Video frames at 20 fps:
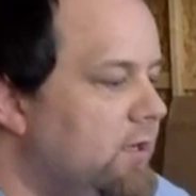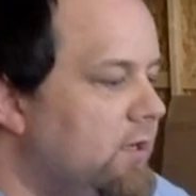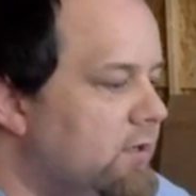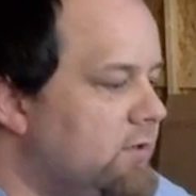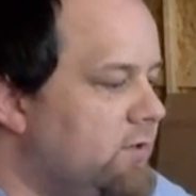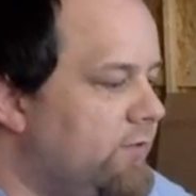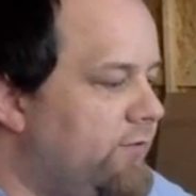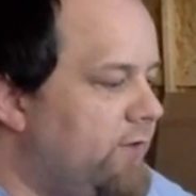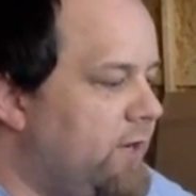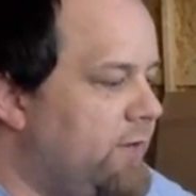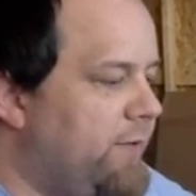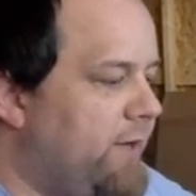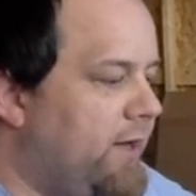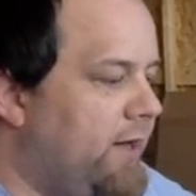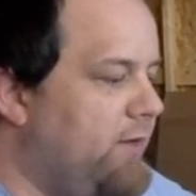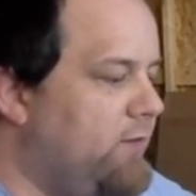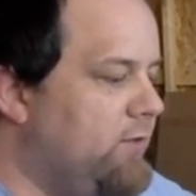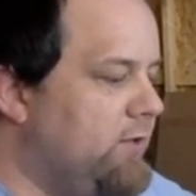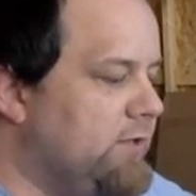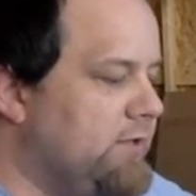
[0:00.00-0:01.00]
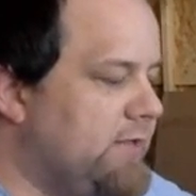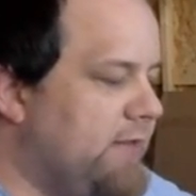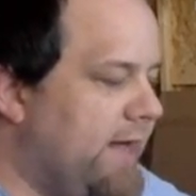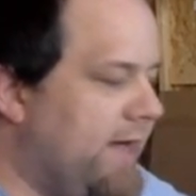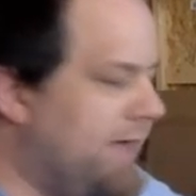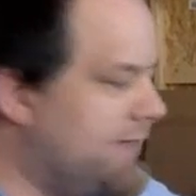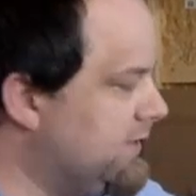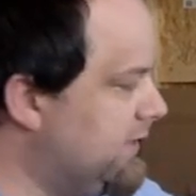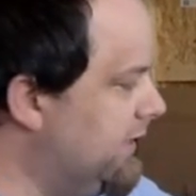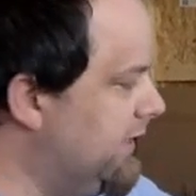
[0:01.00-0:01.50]
So if anybody wants to
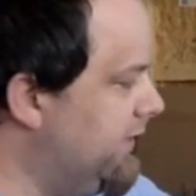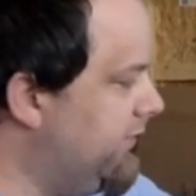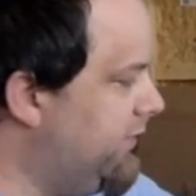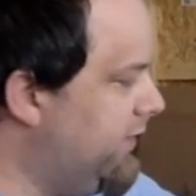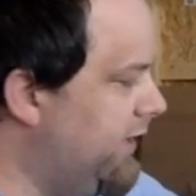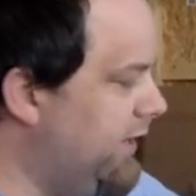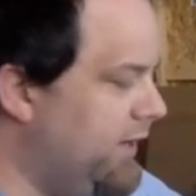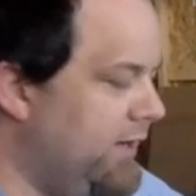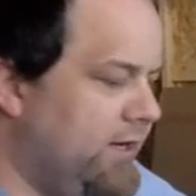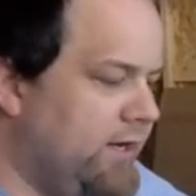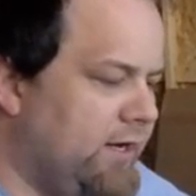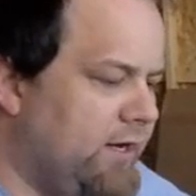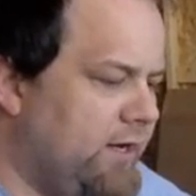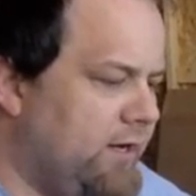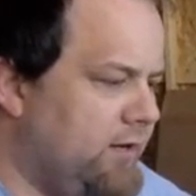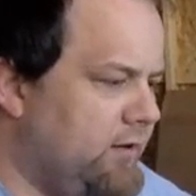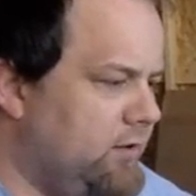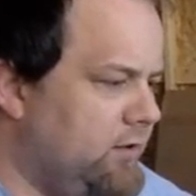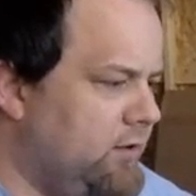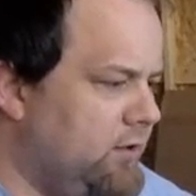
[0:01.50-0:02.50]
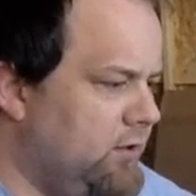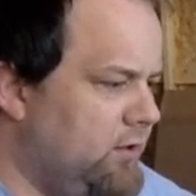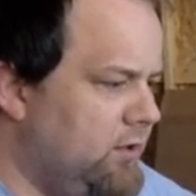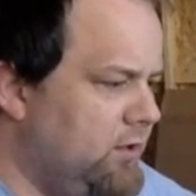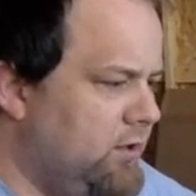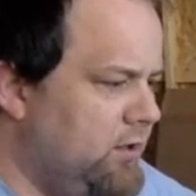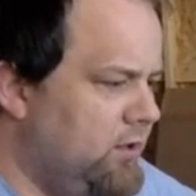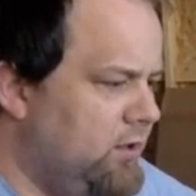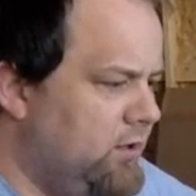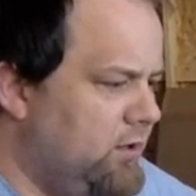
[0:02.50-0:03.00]
ask anything,
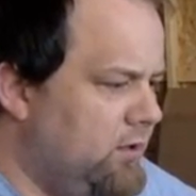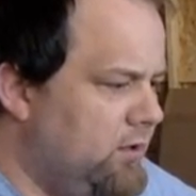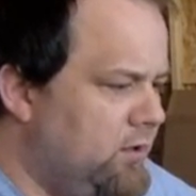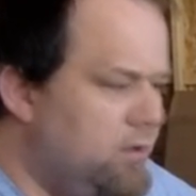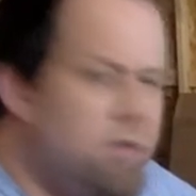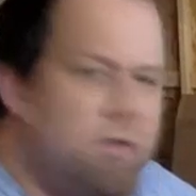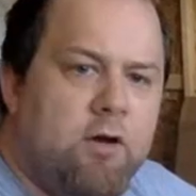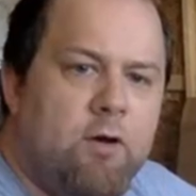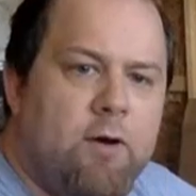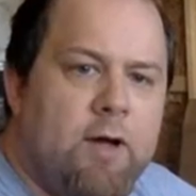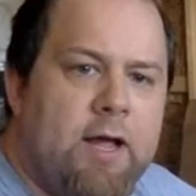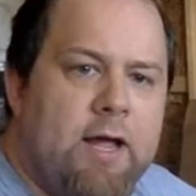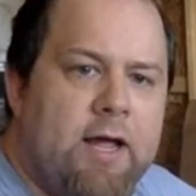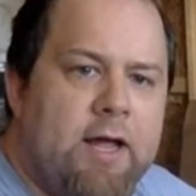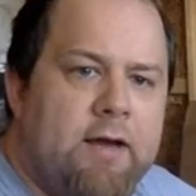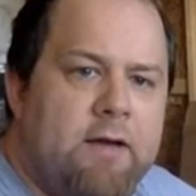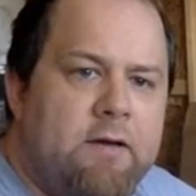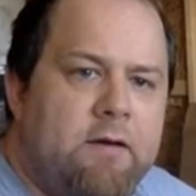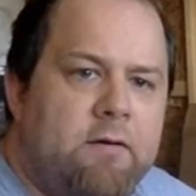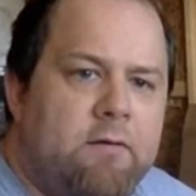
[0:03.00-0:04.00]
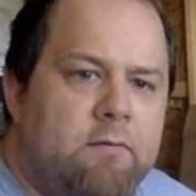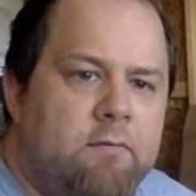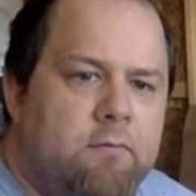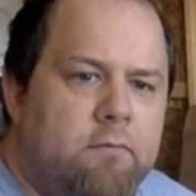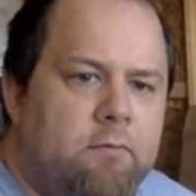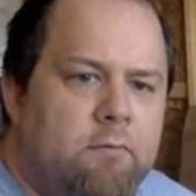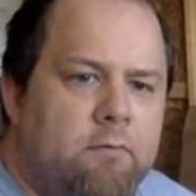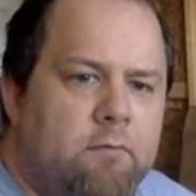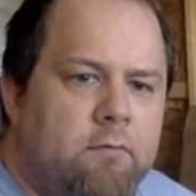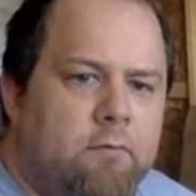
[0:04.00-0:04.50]
you can go ahead and
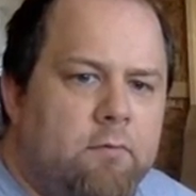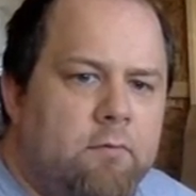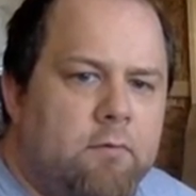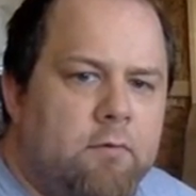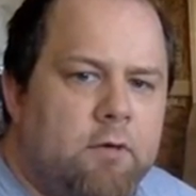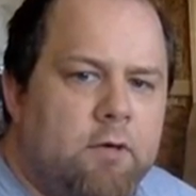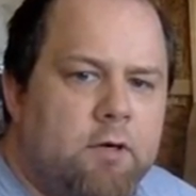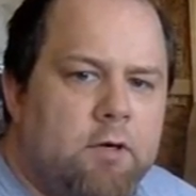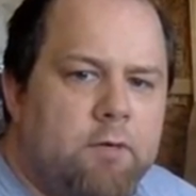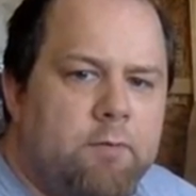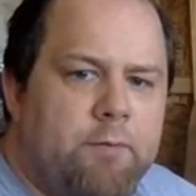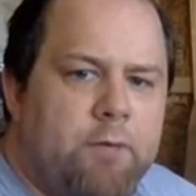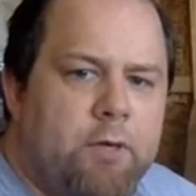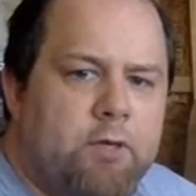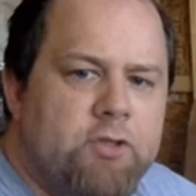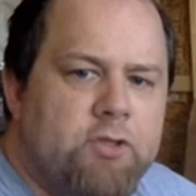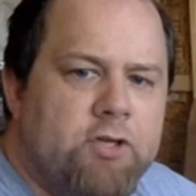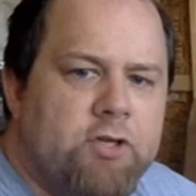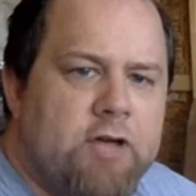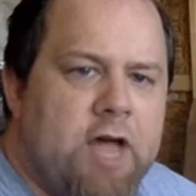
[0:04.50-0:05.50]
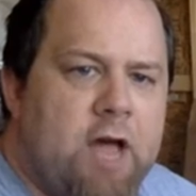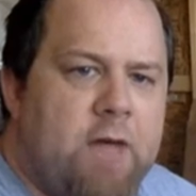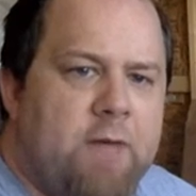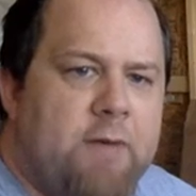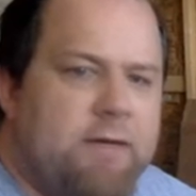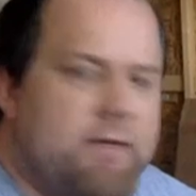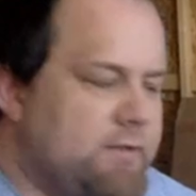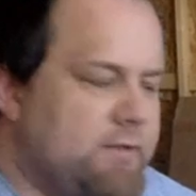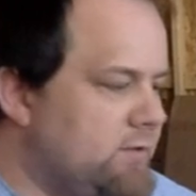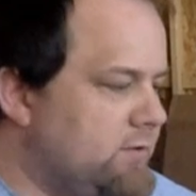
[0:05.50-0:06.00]
post your
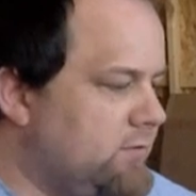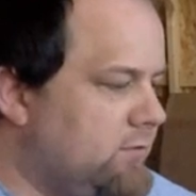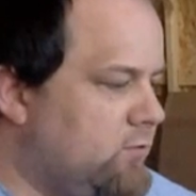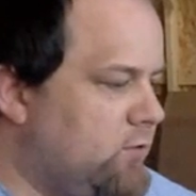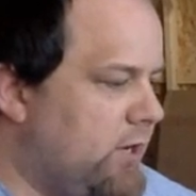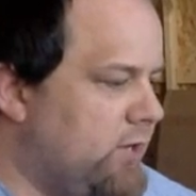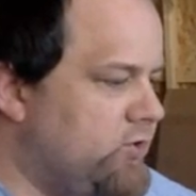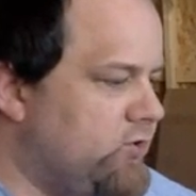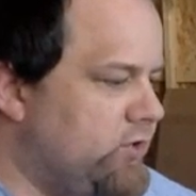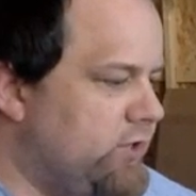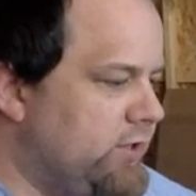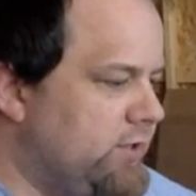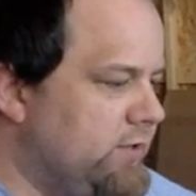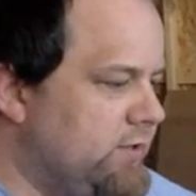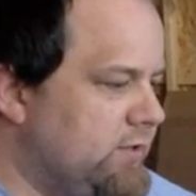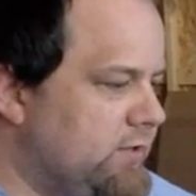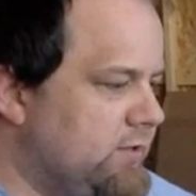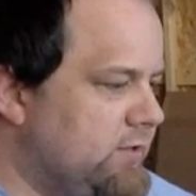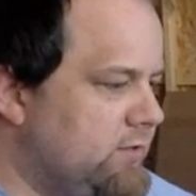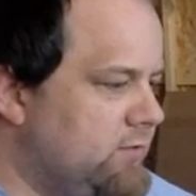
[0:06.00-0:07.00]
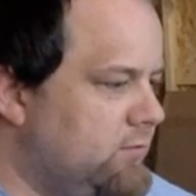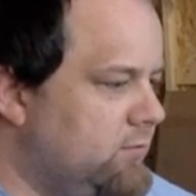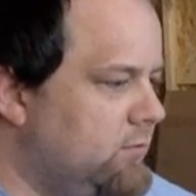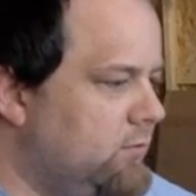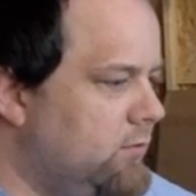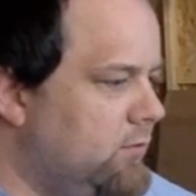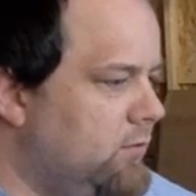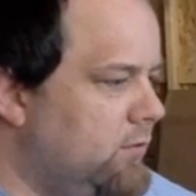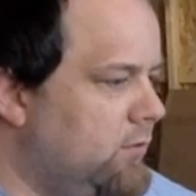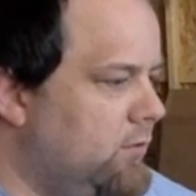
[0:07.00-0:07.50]
comments, questions
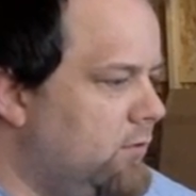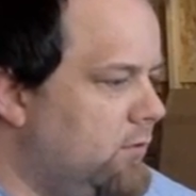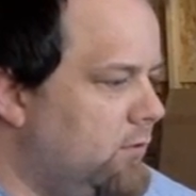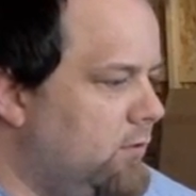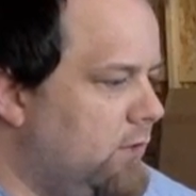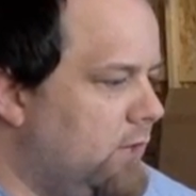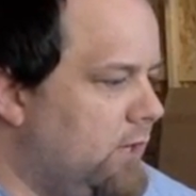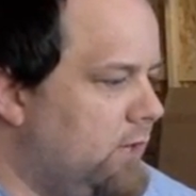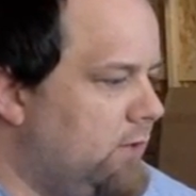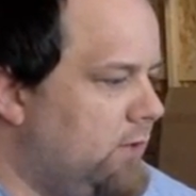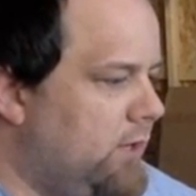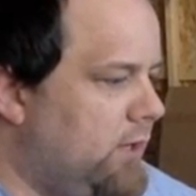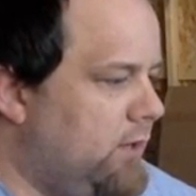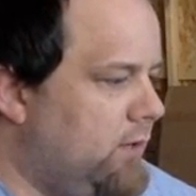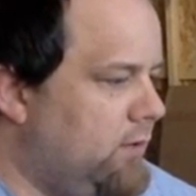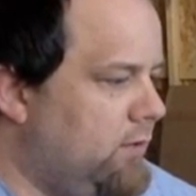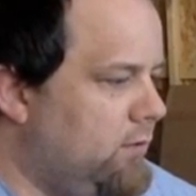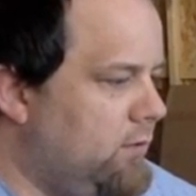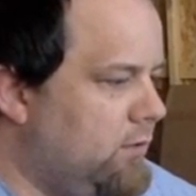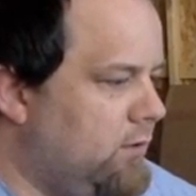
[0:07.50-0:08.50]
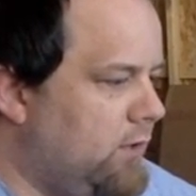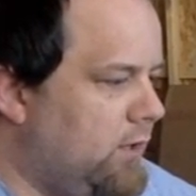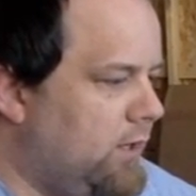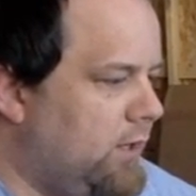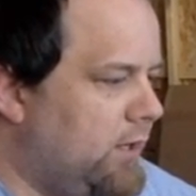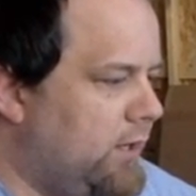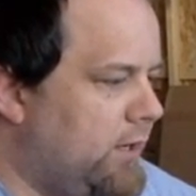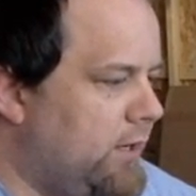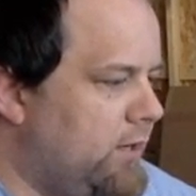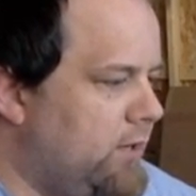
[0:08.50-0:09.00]
in there.
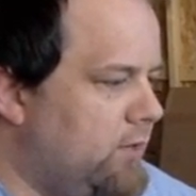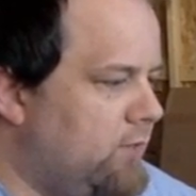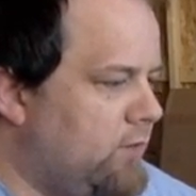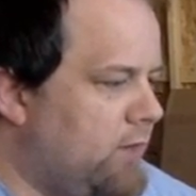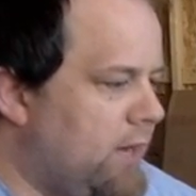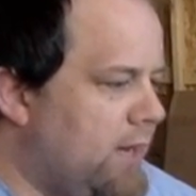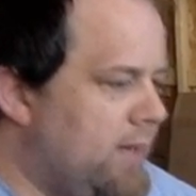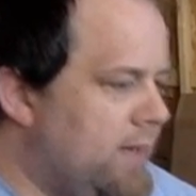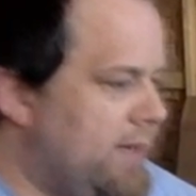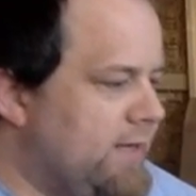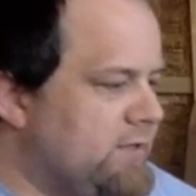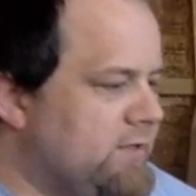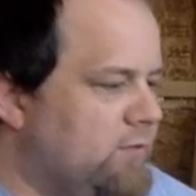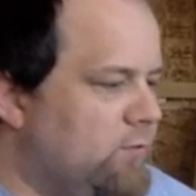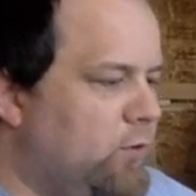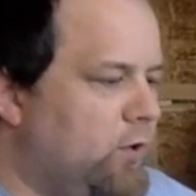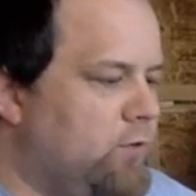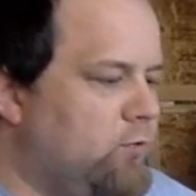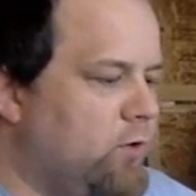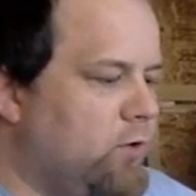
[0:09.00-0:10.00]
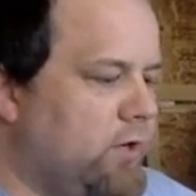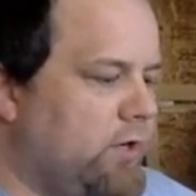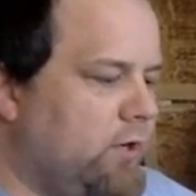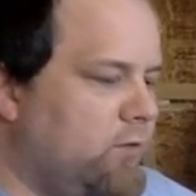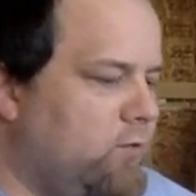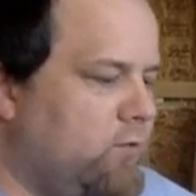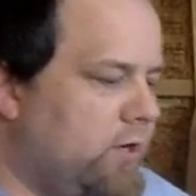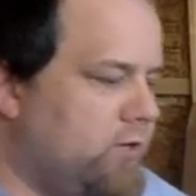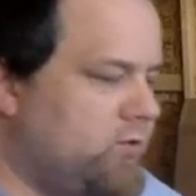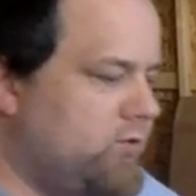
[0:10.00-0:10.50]
I know Ryan has some woodworking
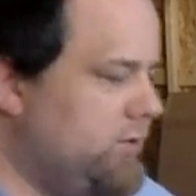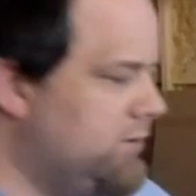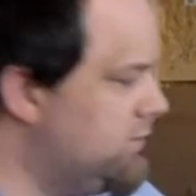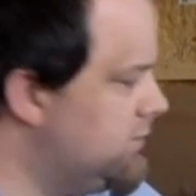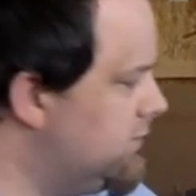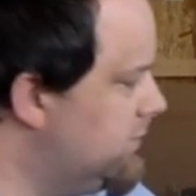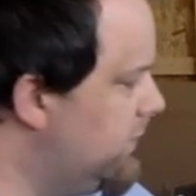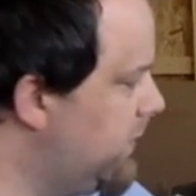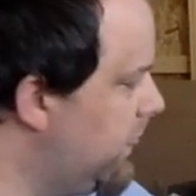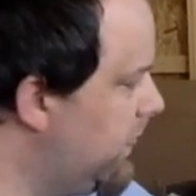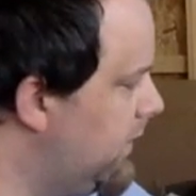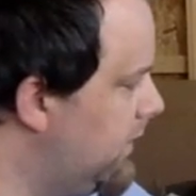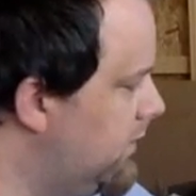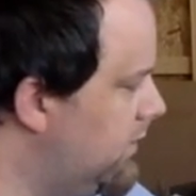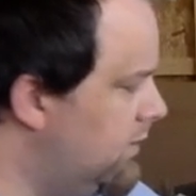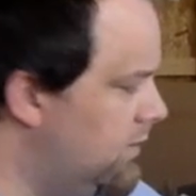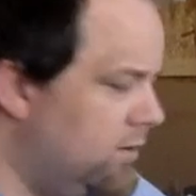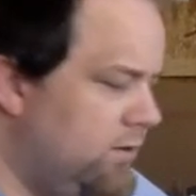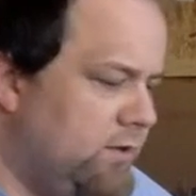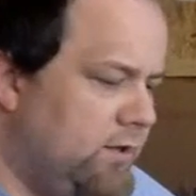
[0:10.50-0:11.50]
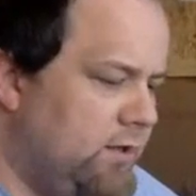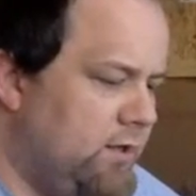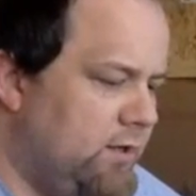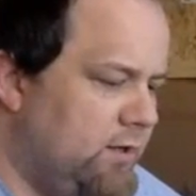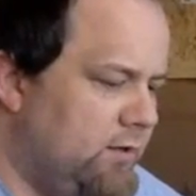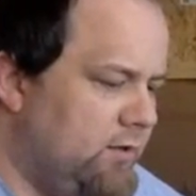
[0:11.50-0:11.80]
questions that